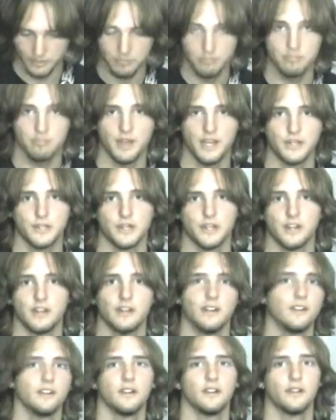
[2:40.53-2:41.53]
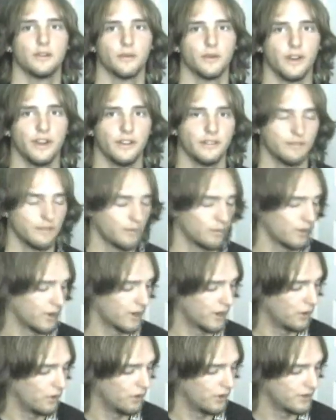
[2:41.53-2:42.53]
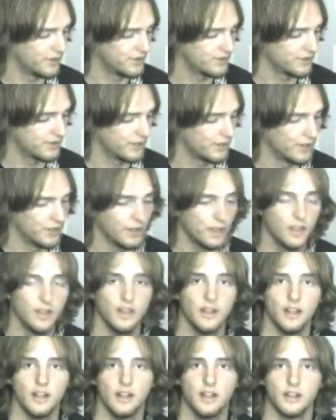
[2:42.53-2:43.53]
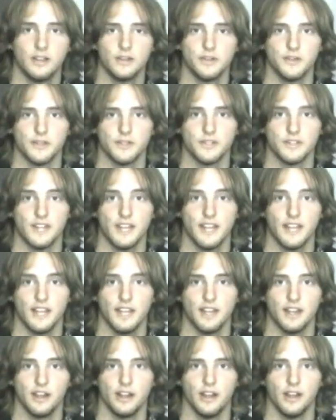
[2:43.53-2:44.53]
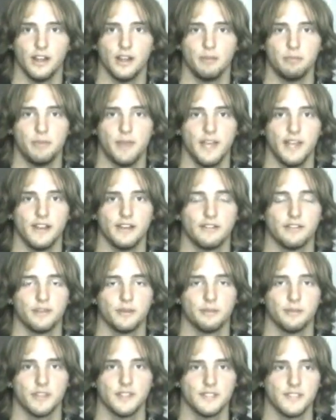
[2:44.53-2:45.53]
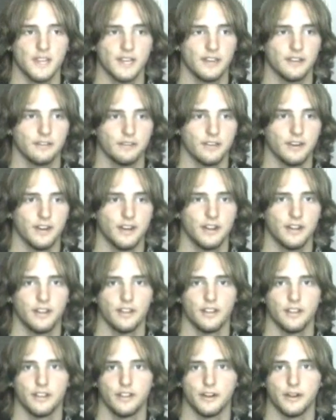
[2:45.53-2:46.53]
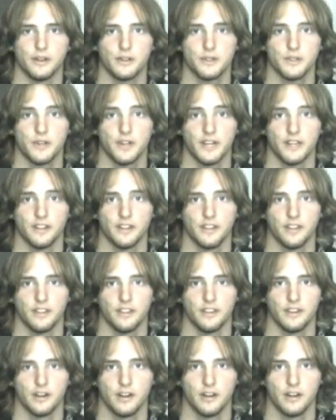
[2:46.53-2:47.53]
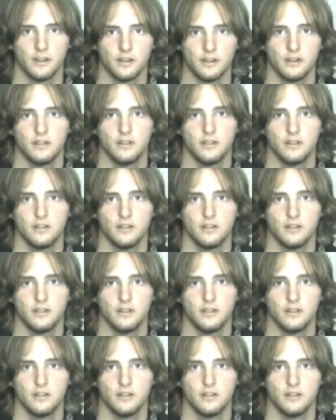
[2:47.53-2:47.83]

measure or the riff, we're going to just hit a bend from the second fret of the third string to the third.